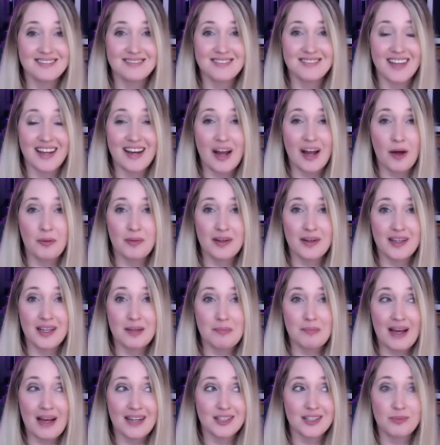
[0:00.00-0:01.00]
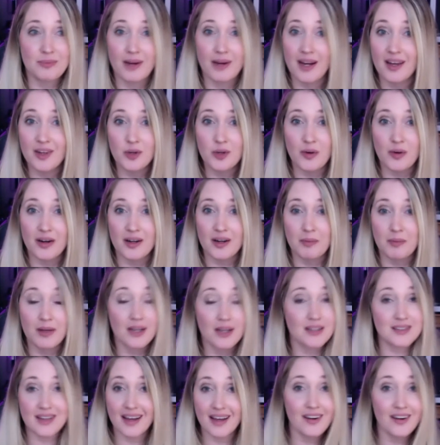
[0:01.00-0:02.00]
And now I'm going to get back to my other work
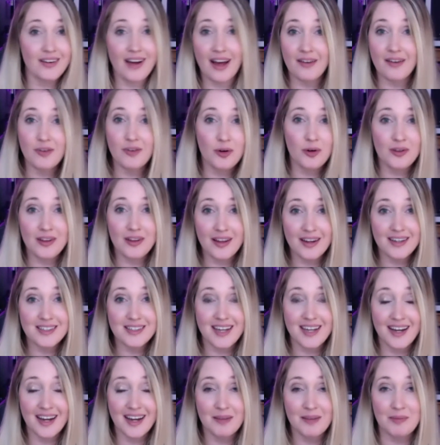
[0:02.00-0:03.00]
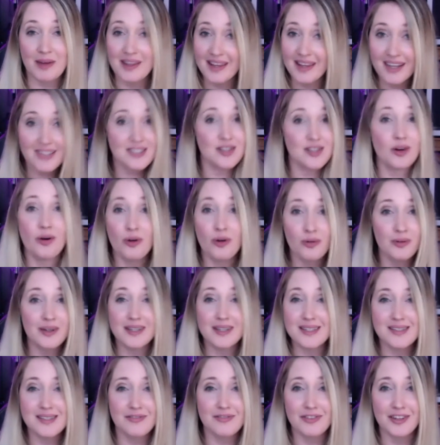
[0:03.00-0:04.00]
because I don't have a whole lot of time, and that's the whole
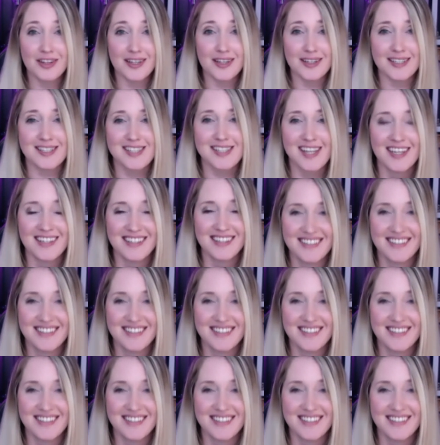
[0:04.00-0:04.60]
reason for this.